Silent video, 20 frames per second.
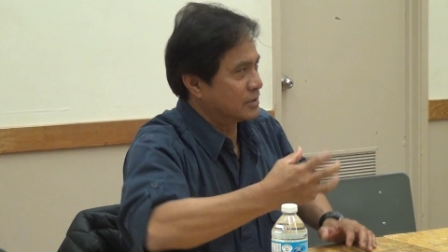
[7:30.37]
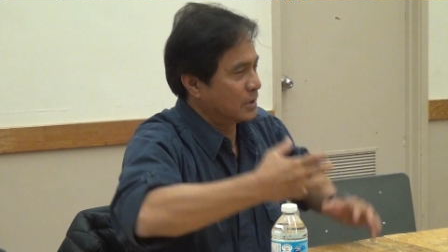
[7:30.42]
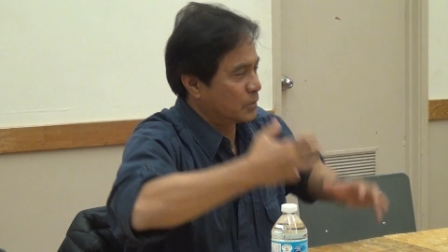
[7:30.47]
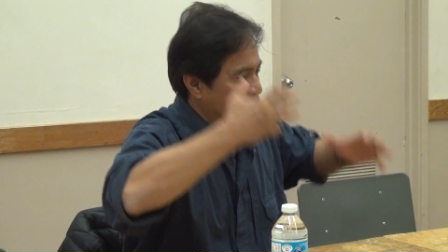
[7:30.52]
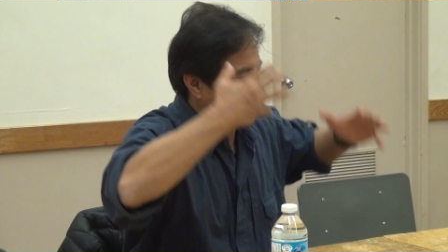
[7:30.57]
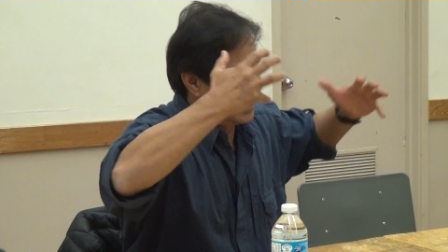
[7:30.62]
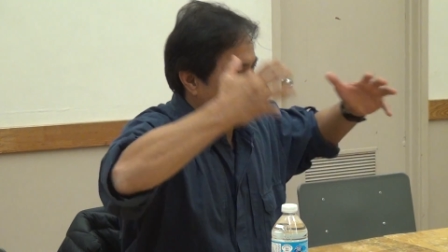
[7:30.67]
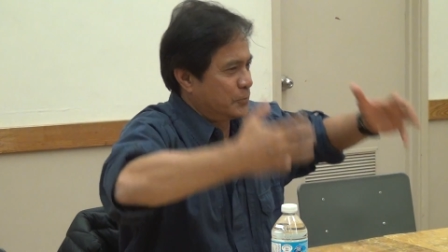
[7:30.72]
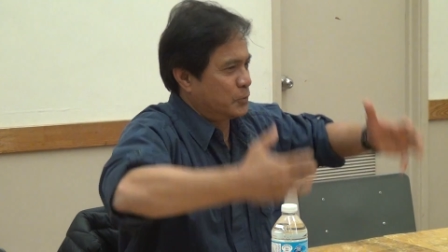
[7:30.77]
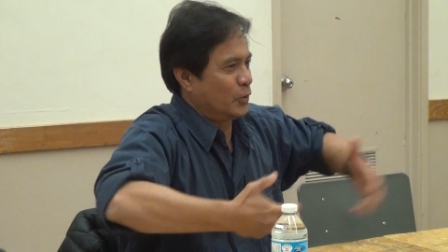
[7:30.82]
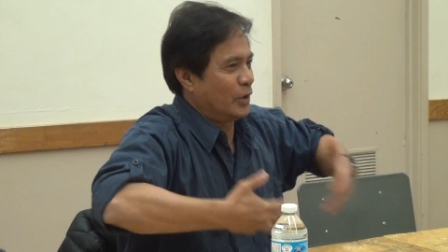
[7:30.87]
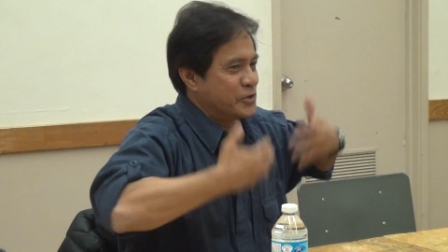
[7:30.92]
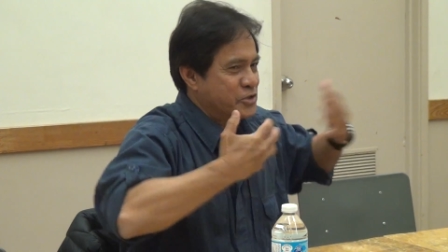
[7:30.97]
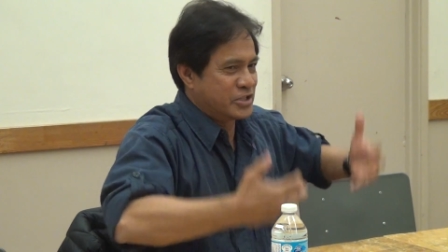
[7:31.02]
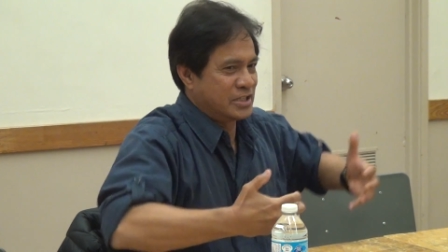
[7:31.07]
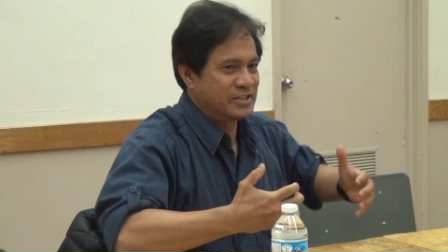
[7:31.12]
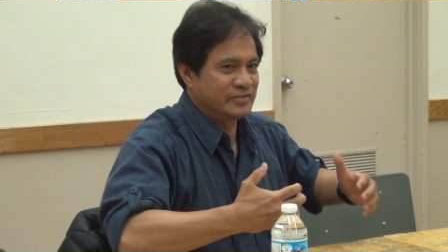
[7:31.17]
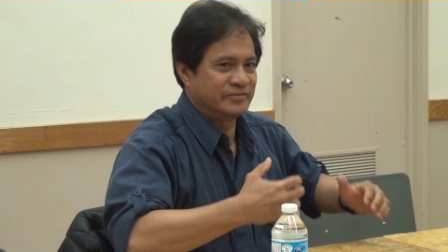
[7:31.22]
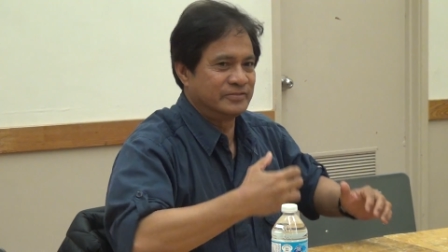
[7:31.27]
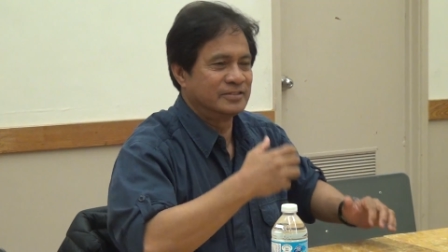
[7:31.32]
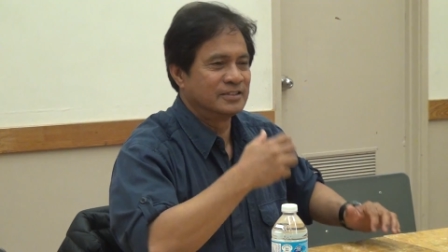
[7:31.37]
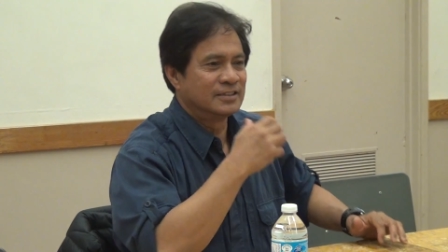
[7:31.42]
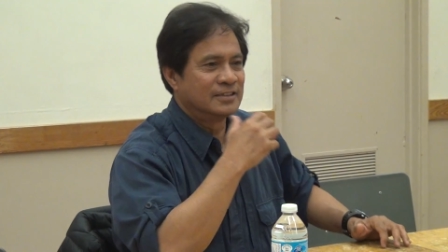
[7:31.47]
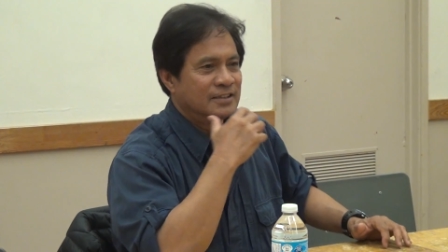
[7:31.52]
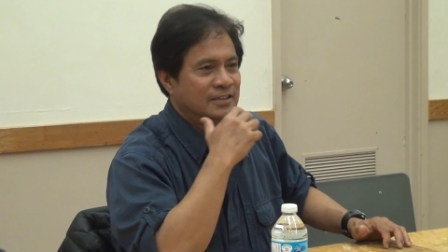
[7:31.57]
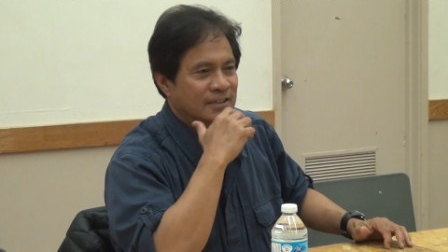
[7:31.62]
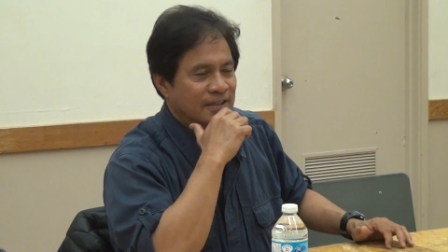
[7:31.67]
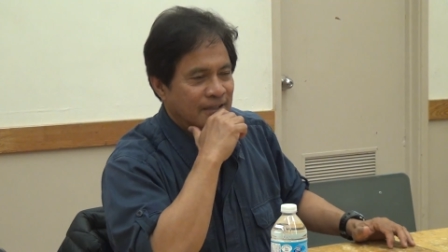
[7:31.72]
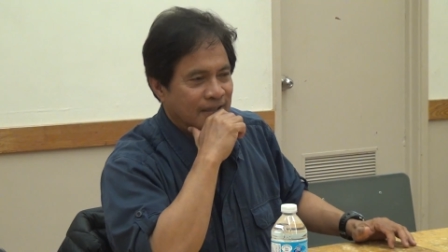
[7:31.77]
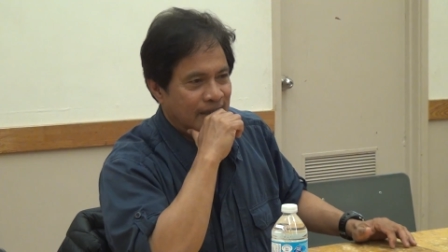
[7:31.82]
that we have to achieve
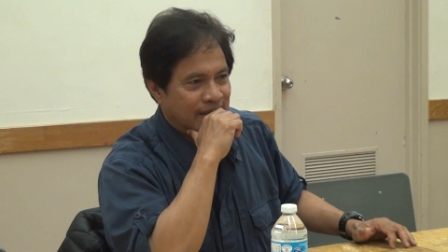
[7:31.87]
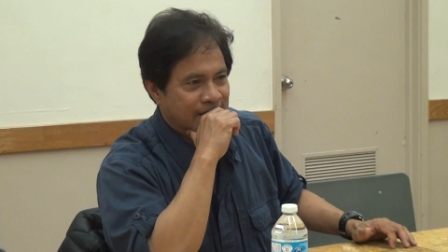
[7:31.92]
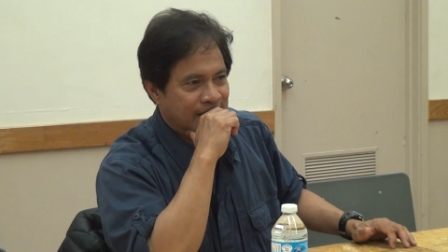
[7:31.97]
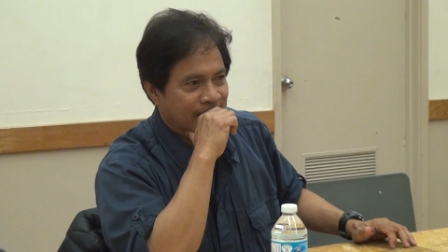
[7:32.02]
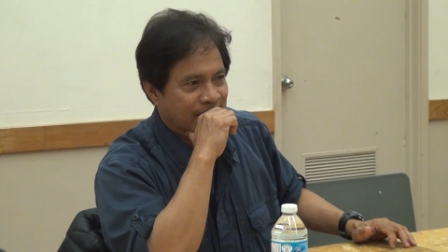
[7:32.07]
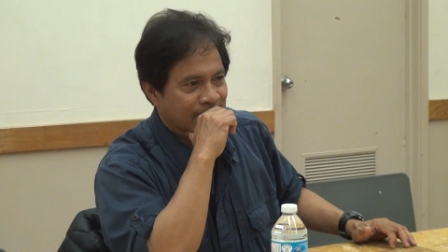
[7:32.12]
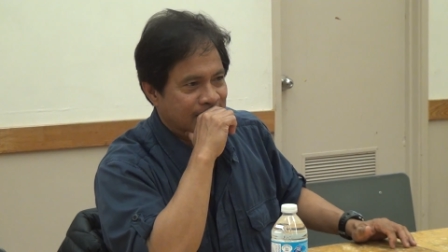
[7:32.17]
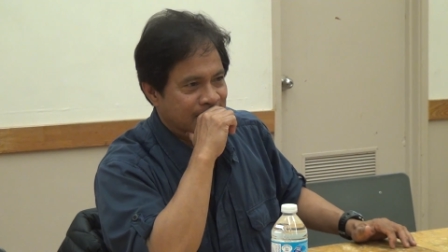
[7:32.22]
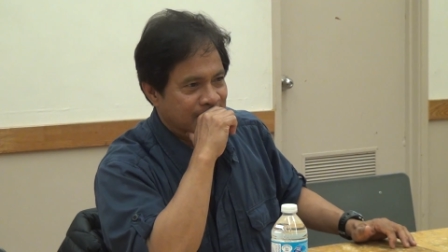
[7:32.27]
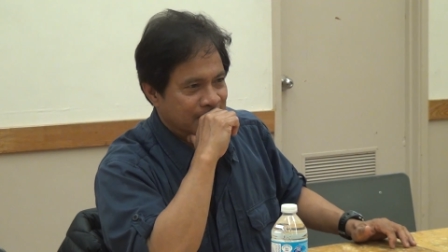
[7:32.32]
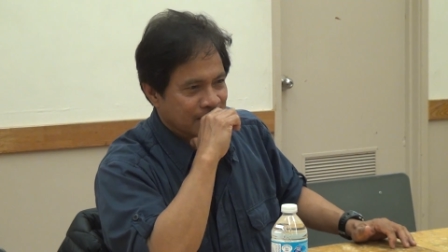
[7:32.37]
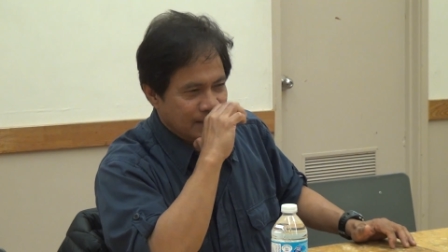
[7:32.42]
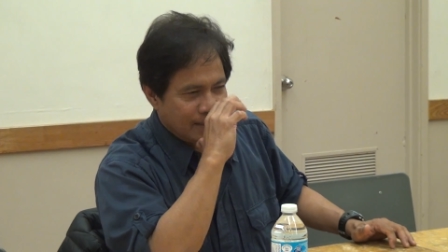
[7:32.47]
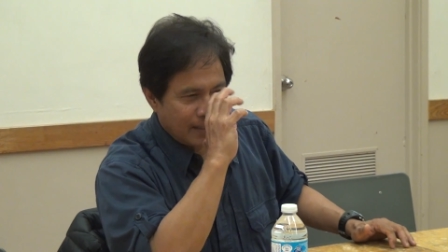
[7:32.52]
as a country.